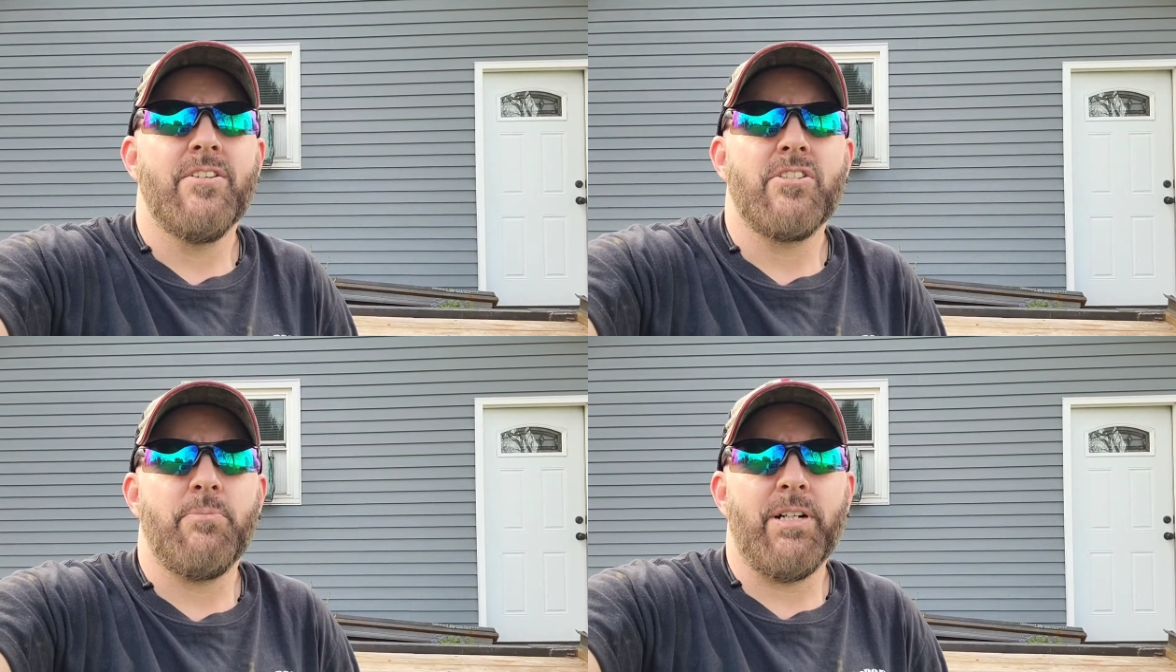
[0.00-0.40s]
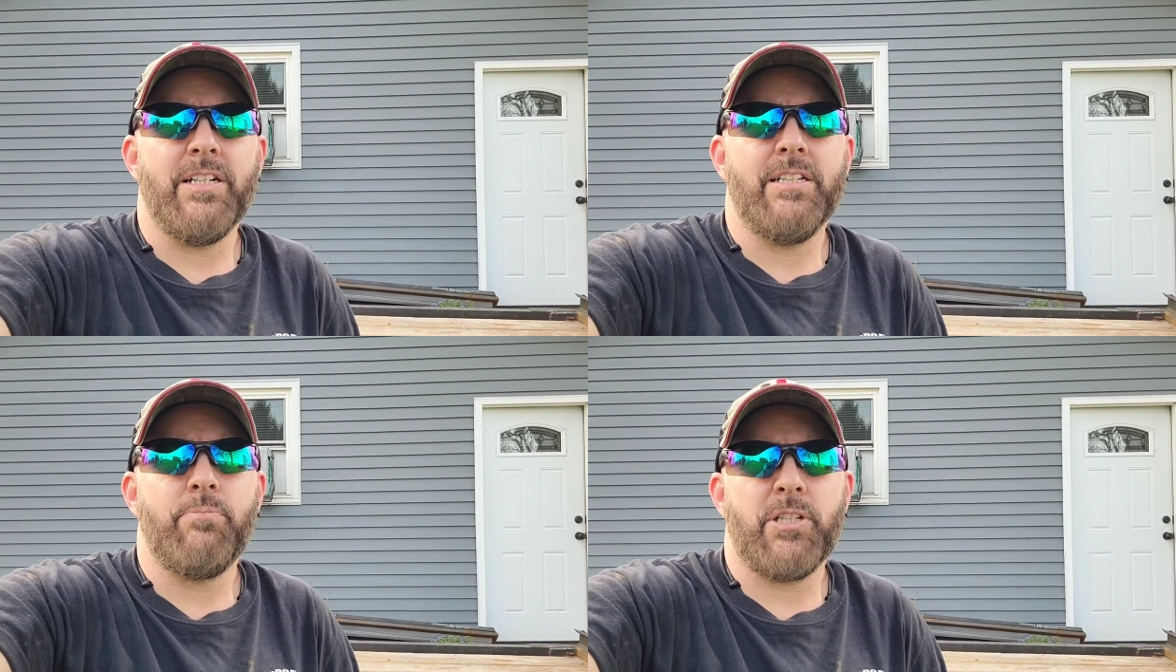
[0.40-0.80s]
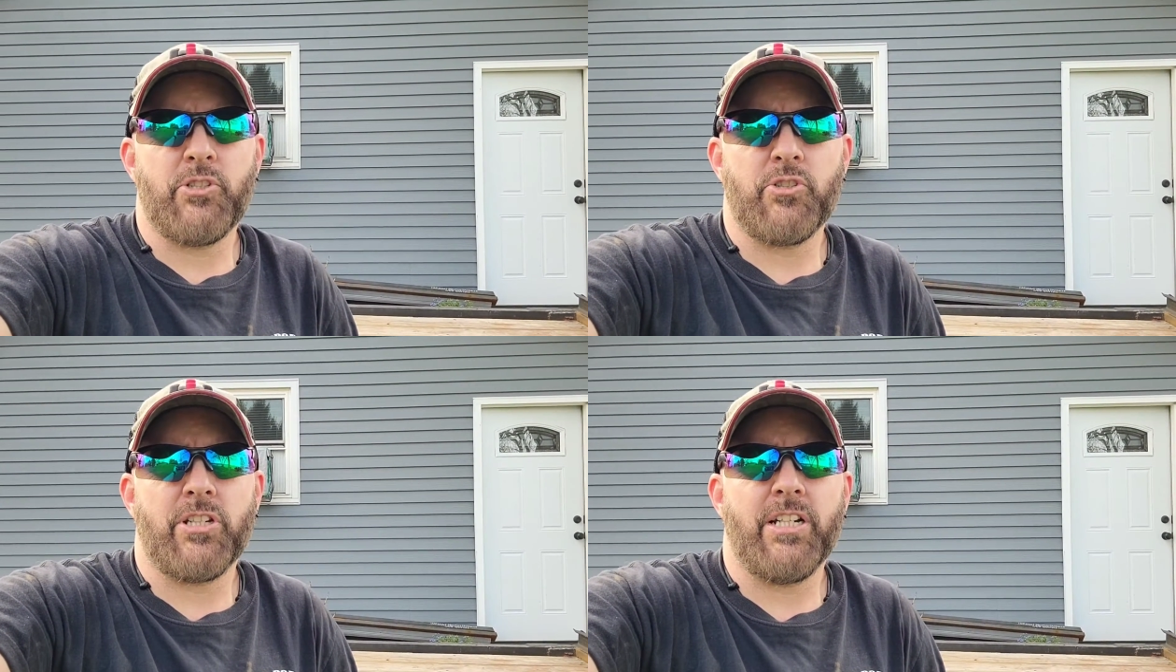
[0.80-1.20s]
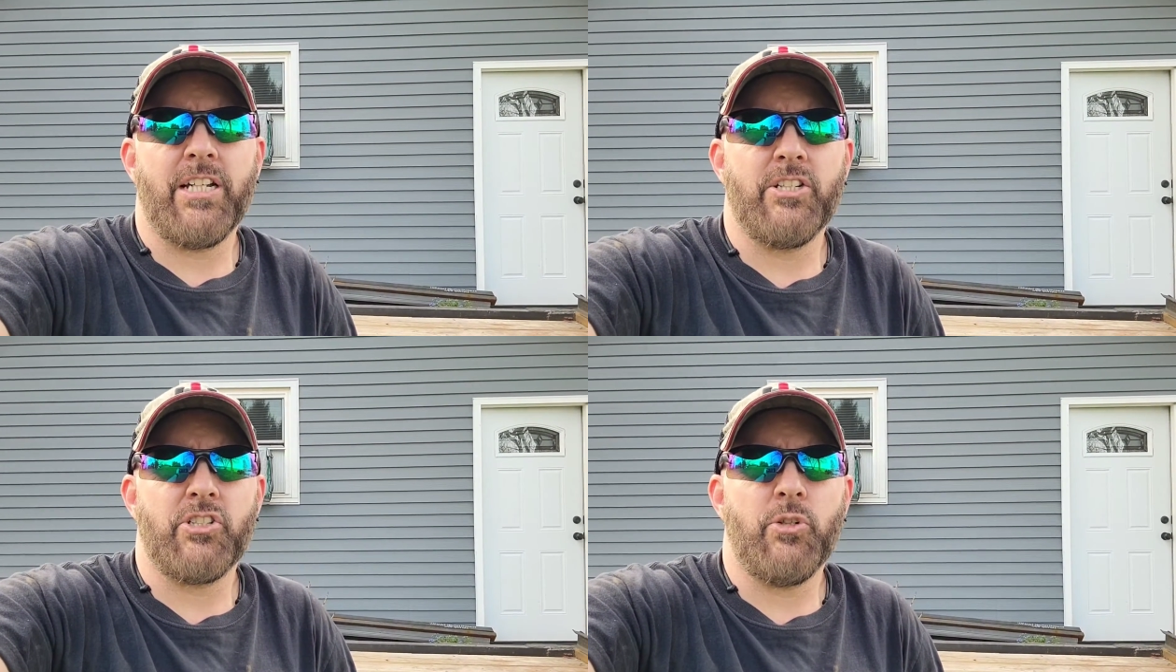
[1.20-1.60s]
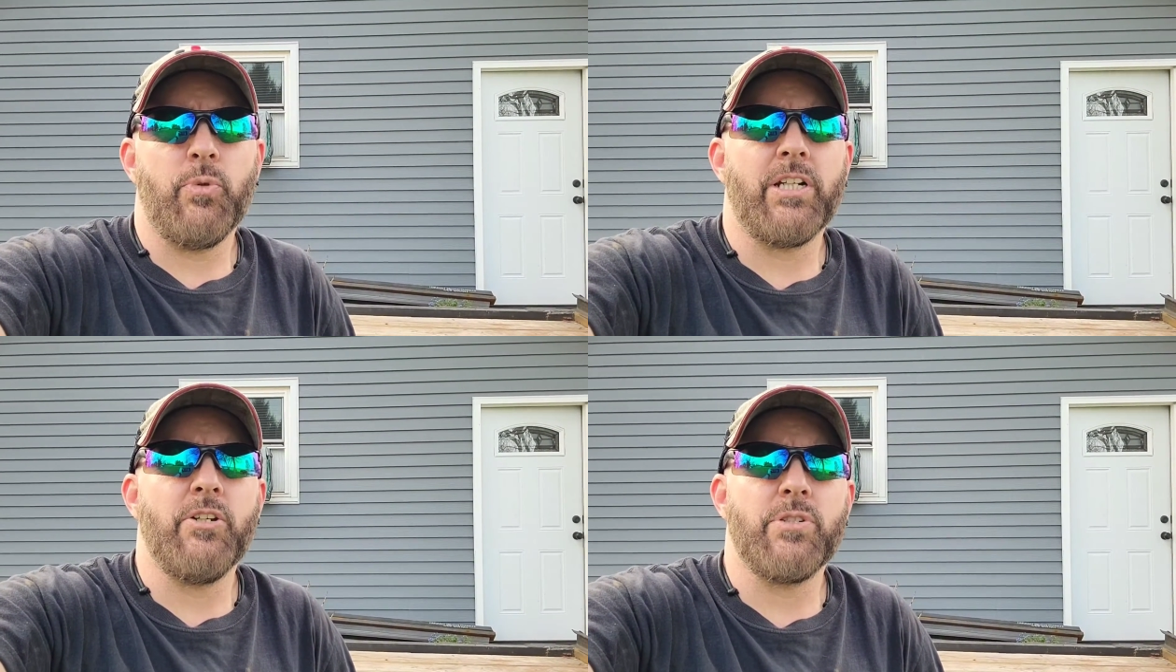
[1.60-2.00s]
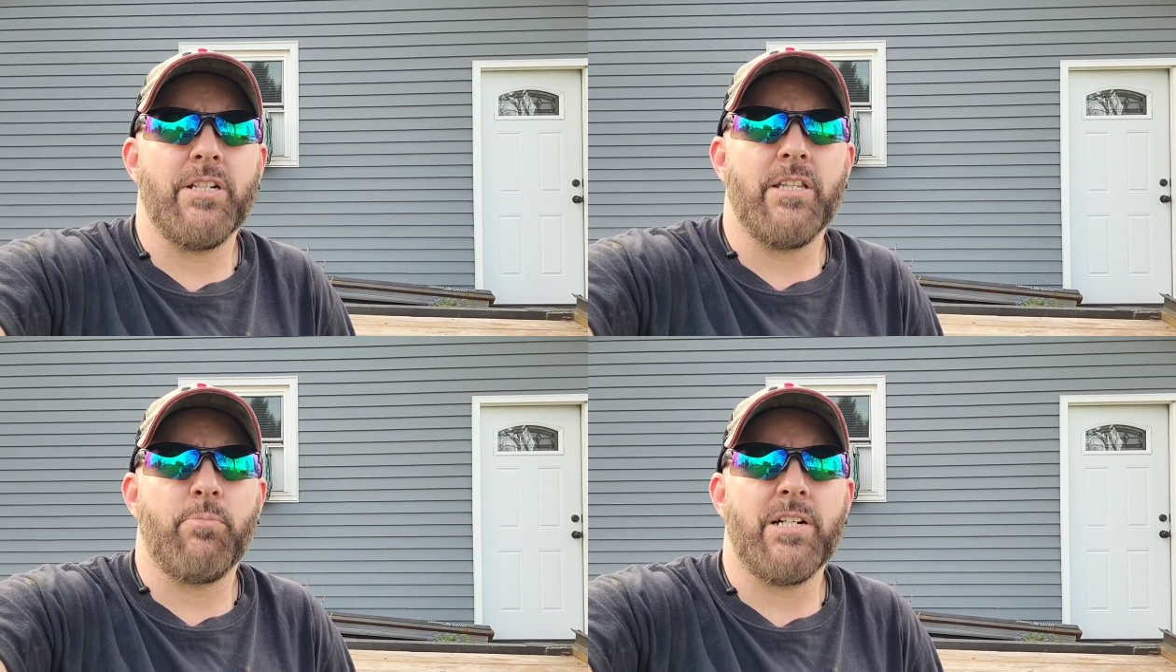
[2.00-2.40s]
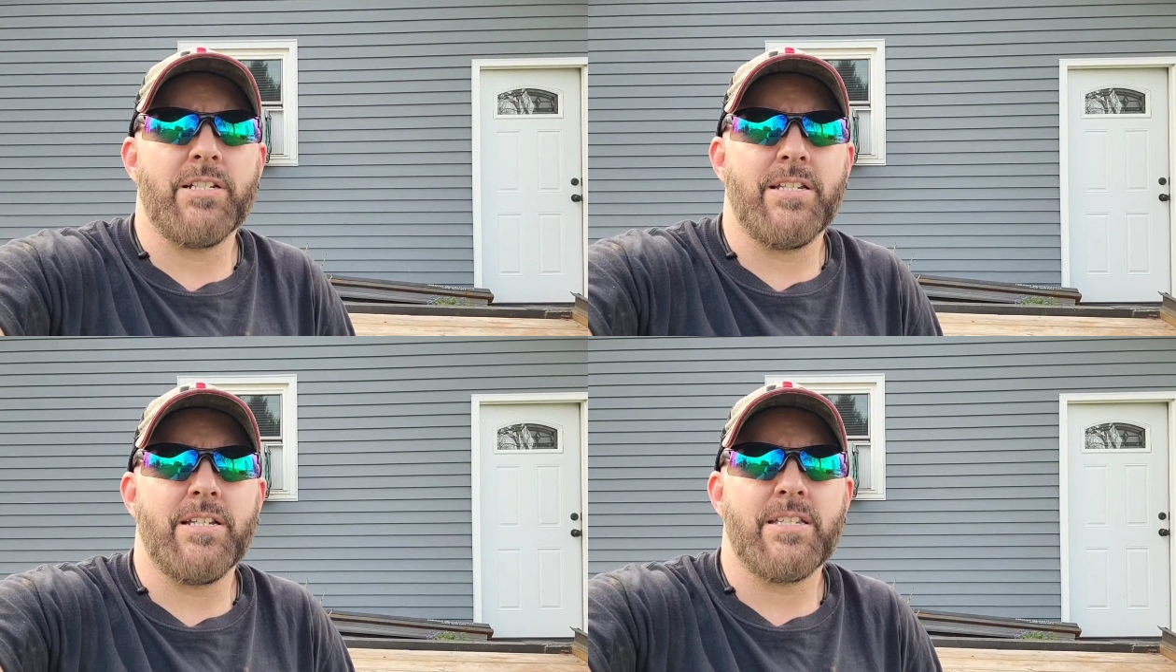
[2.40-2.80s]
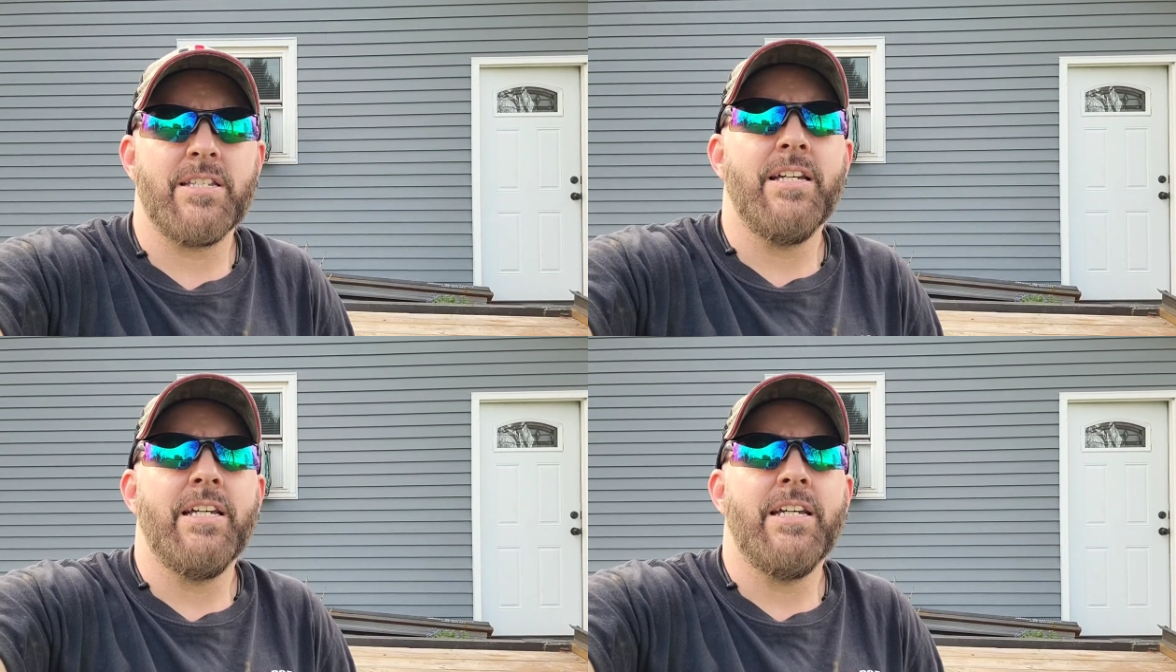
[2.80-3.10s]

So my pictures are going to kind of show what goes into the process.